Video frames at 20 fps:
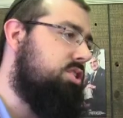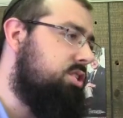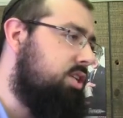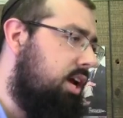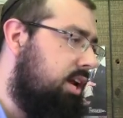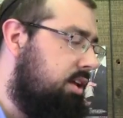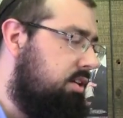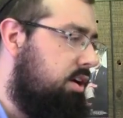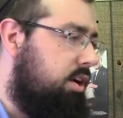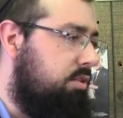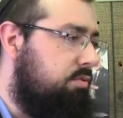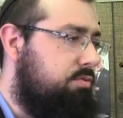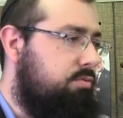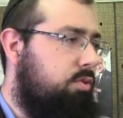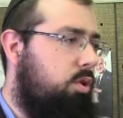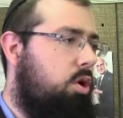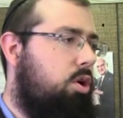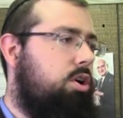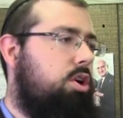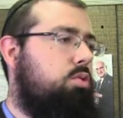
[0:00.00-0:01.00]
says Florida,
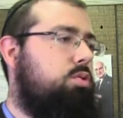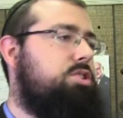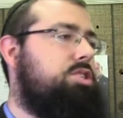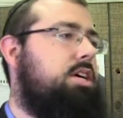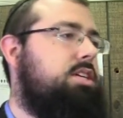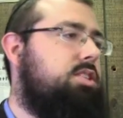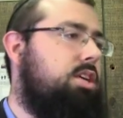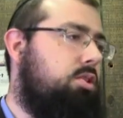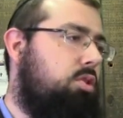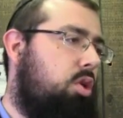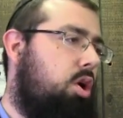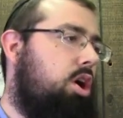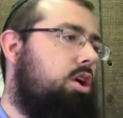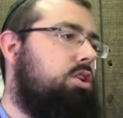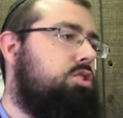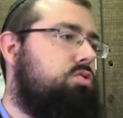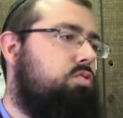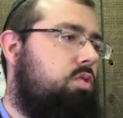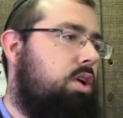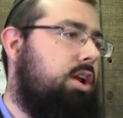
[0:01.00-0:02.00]
which has the
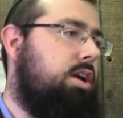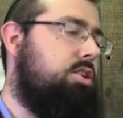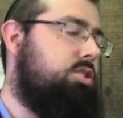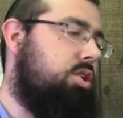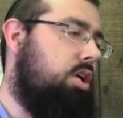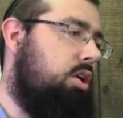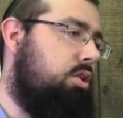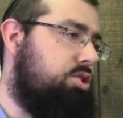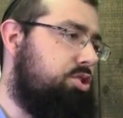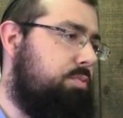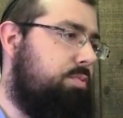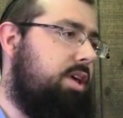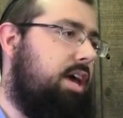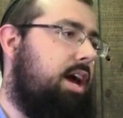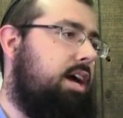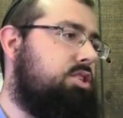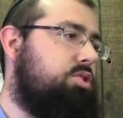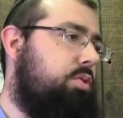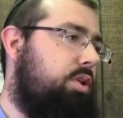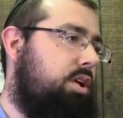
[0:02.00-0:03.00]
longest-running scholarship tax
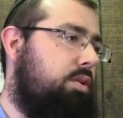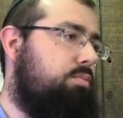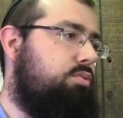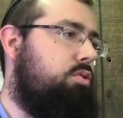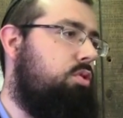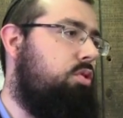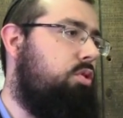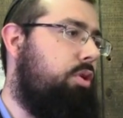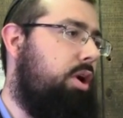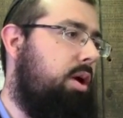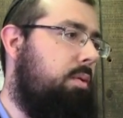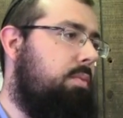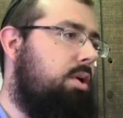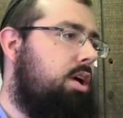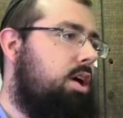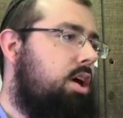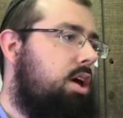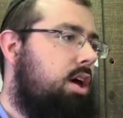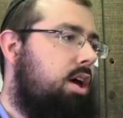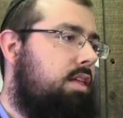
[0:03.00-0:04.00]
credit program in the
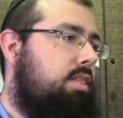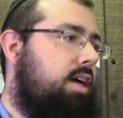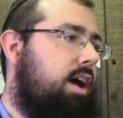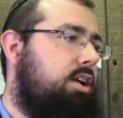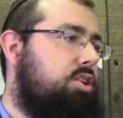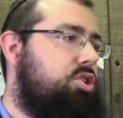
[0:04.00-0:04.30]
nation,